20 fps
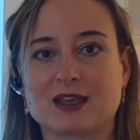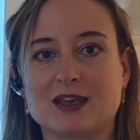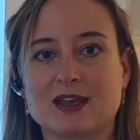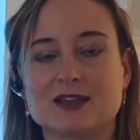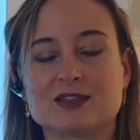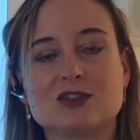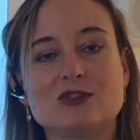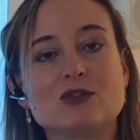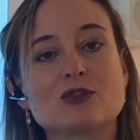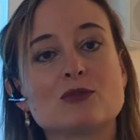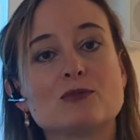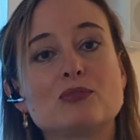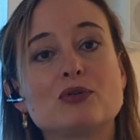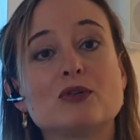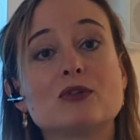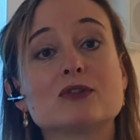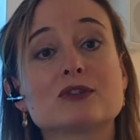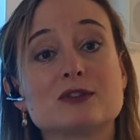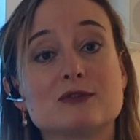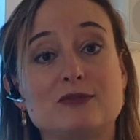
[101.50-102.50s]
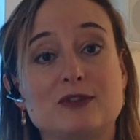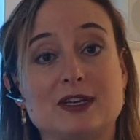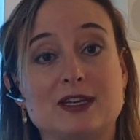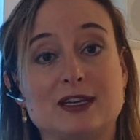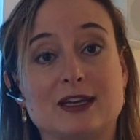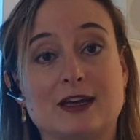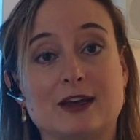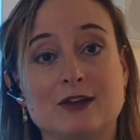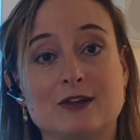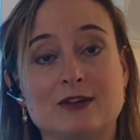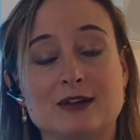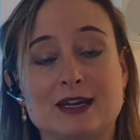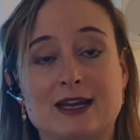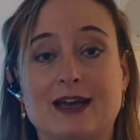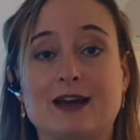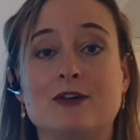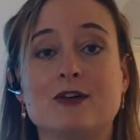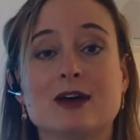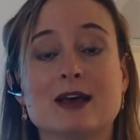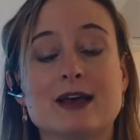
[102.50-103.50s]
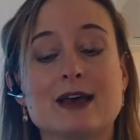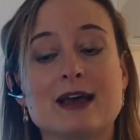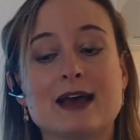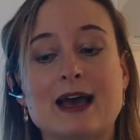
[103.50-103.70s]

So you can pause the video now